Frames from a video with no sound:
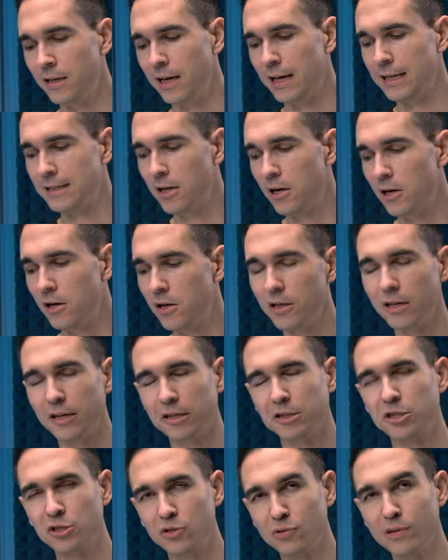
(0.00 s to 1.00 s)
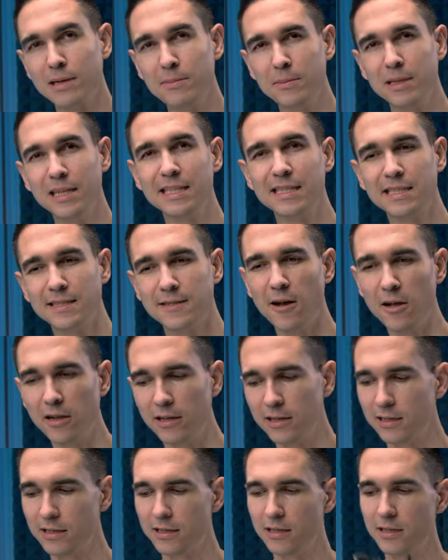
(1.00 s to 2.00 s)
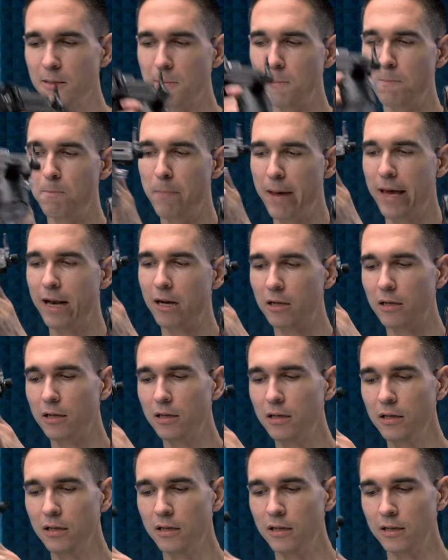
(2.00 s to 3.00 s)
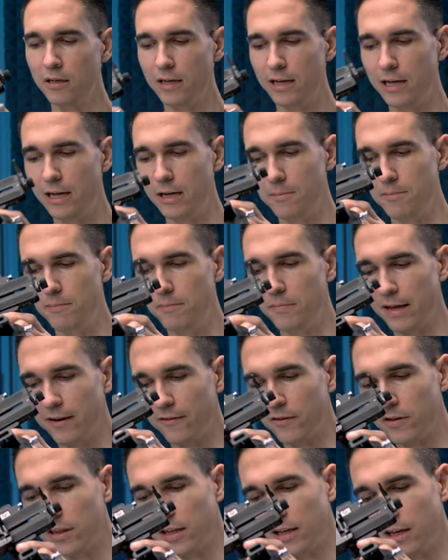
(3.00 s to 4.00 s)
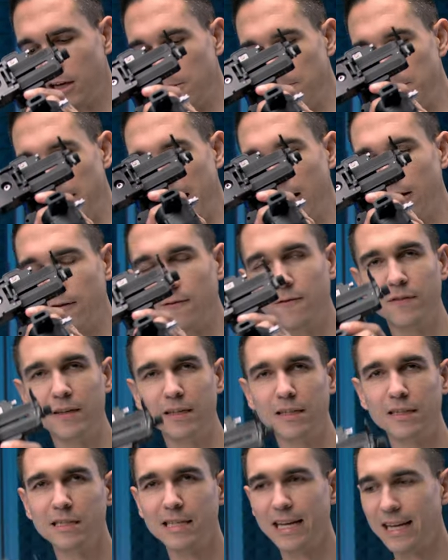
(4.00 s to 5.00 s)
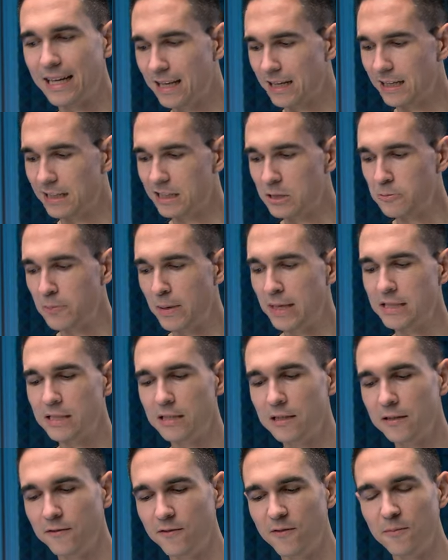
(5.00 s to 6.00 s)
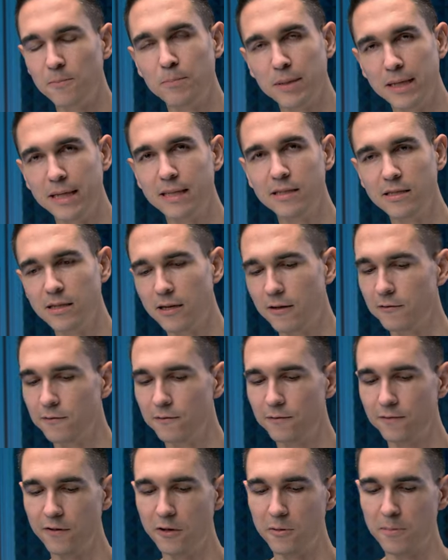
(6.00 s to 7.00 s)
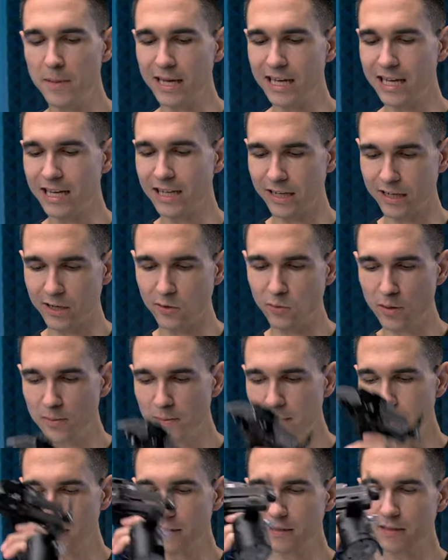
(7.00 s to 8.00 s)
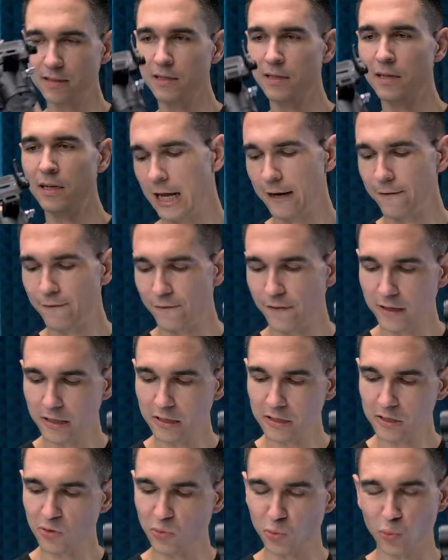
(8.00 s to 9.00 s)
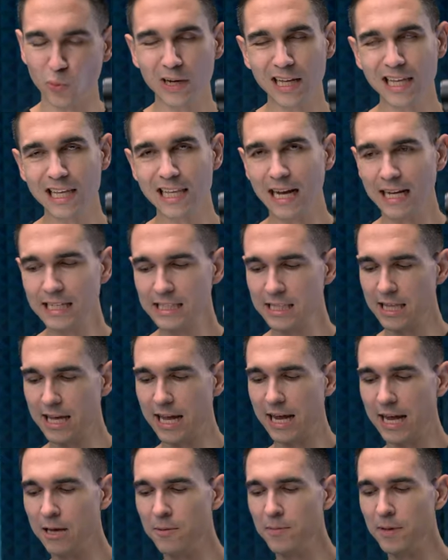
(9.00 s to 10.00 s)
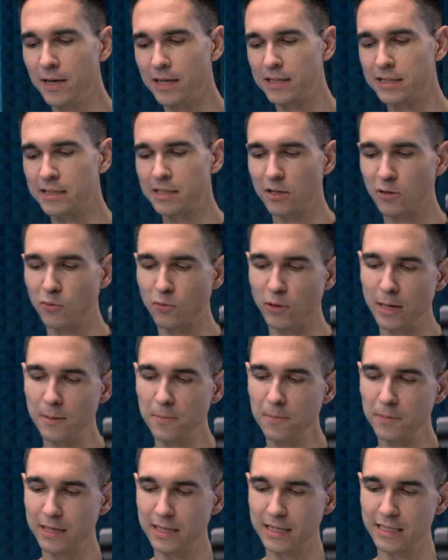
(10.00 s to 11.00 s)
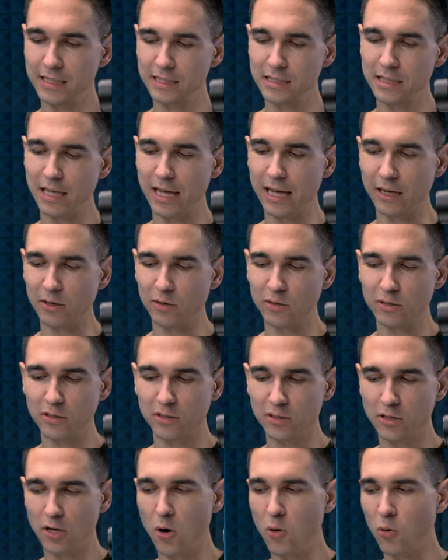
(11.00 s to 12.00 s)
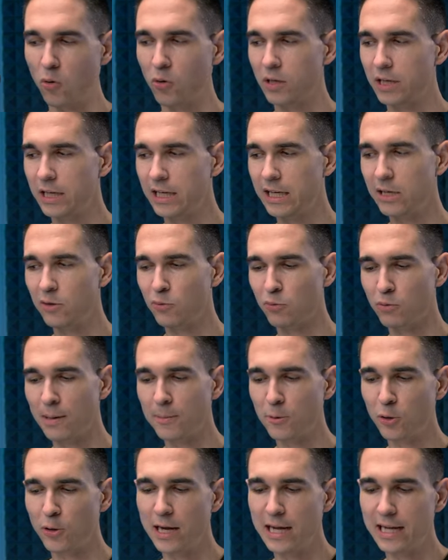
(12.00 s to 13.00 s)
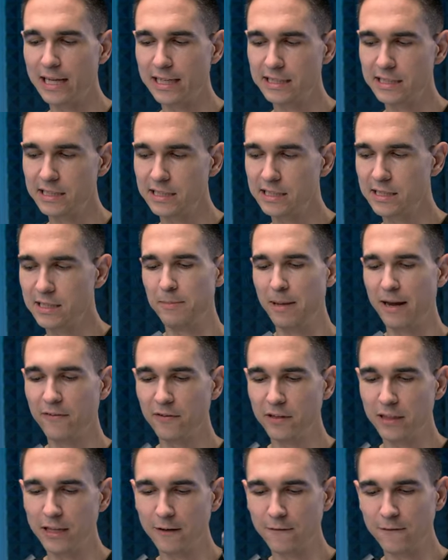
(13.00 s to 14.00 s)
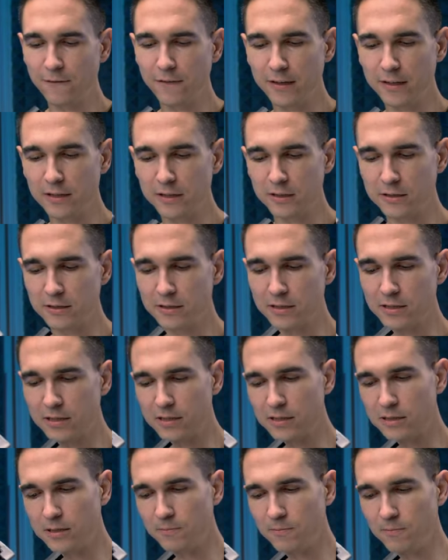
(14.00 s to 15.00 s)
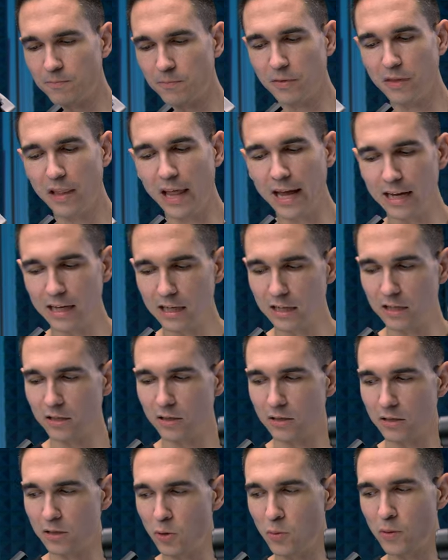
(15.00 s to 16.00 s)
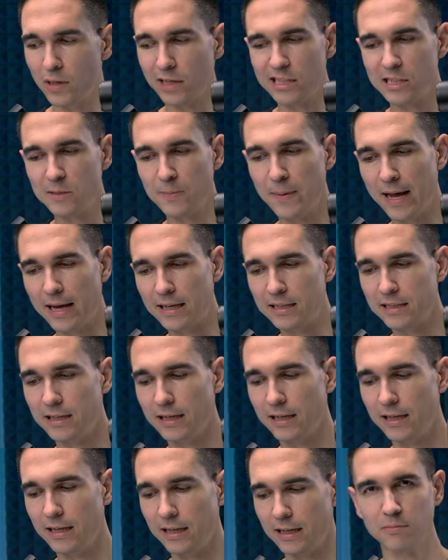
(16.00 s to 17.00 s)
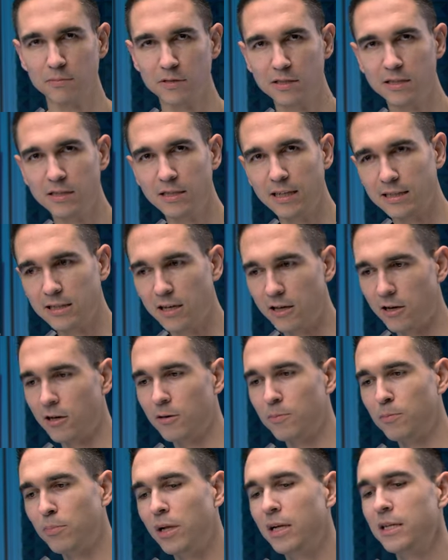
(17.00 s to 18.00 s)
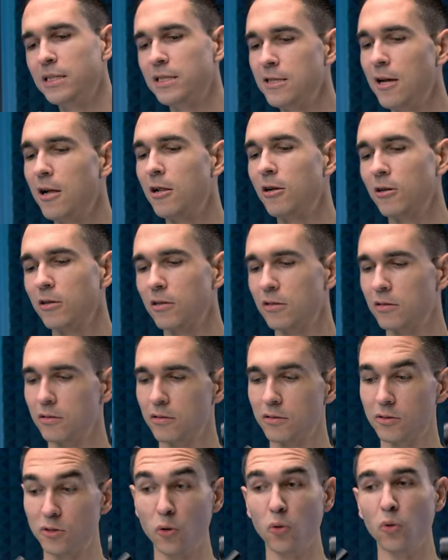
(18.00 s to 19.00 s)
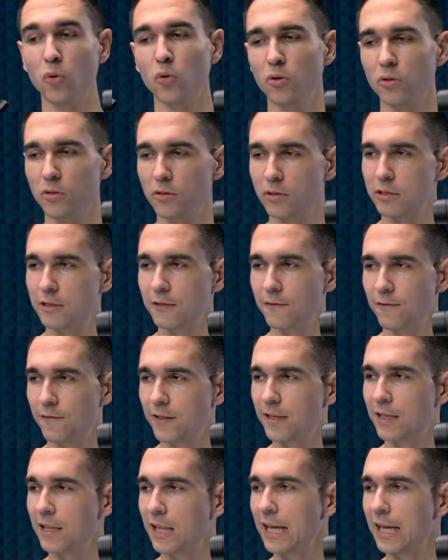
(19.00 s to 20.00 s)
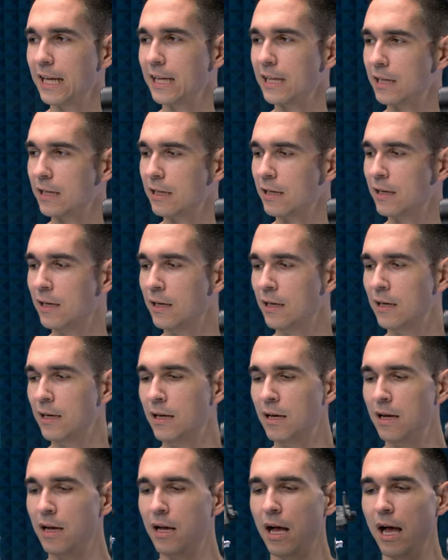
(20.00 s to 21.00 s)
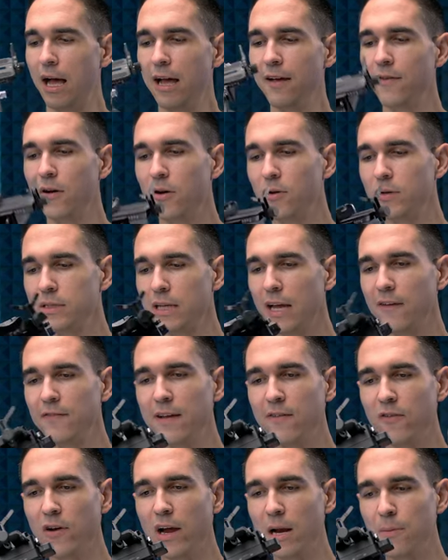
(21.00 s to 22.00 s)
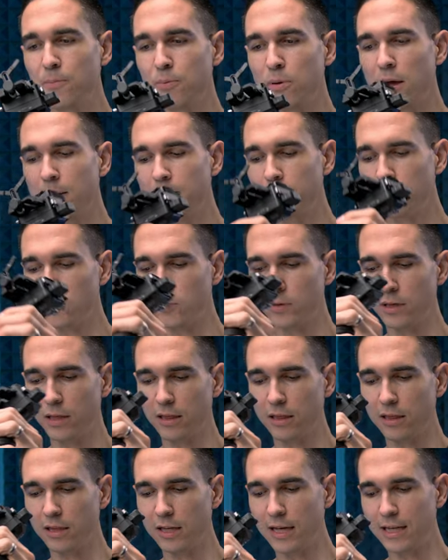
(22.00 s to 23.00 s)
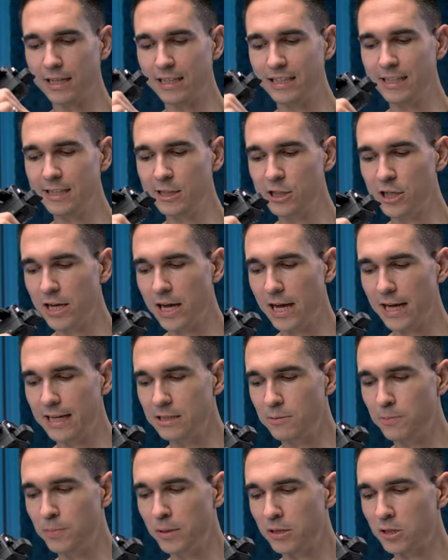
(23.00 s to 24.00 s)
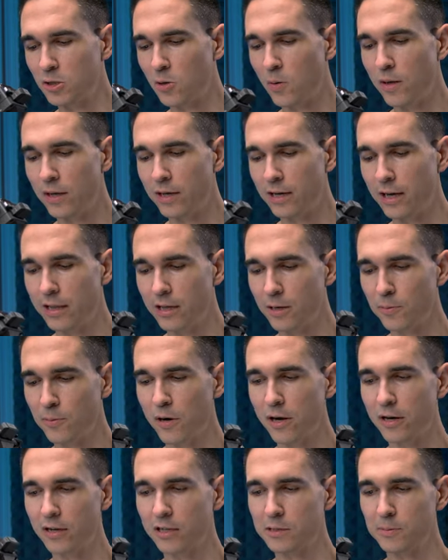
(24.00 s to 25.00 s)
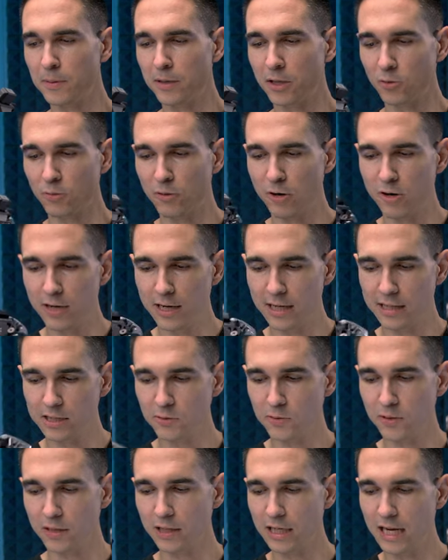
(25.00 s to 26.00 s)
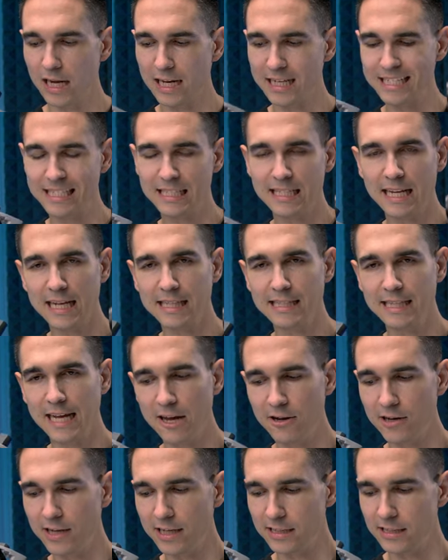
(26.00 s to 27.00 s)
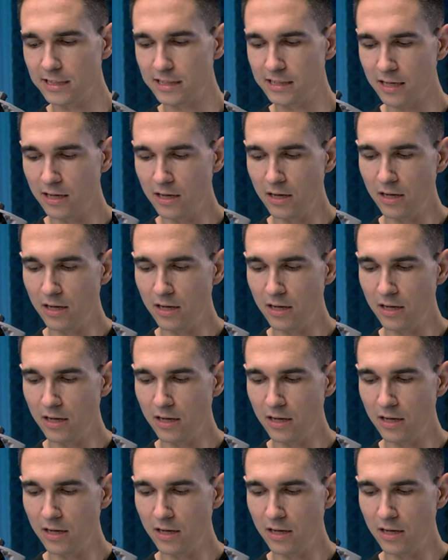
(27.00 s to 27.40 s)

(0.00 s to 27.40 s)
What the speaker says: It's all extremely solid metal. Everything about it feels like an expensive piece of filmmaking equipment. It feels really nice in the hand because the grip is like totally rubberized. Everything feels like you would expect a $600+ tool to feel like. I've never had a problem with the DJI's build quality on their products, but the Ronin S really kind of stands out as